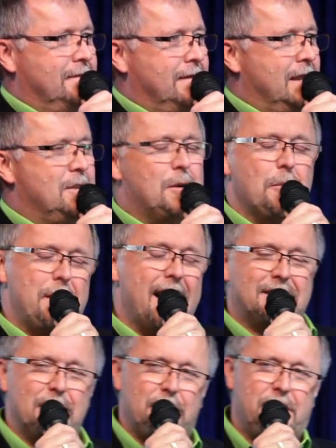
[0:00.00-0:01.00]
Then you go back
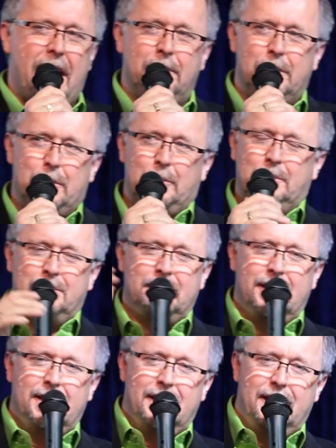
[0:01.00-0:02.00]
to the family room.
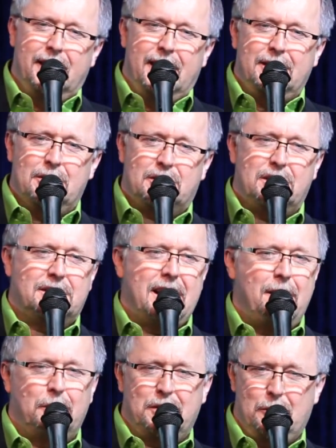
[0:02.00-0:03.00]
You sit
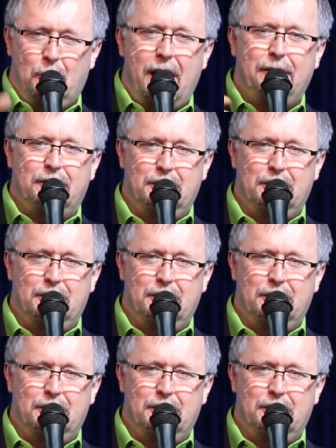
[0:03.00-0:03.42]
down with your wife and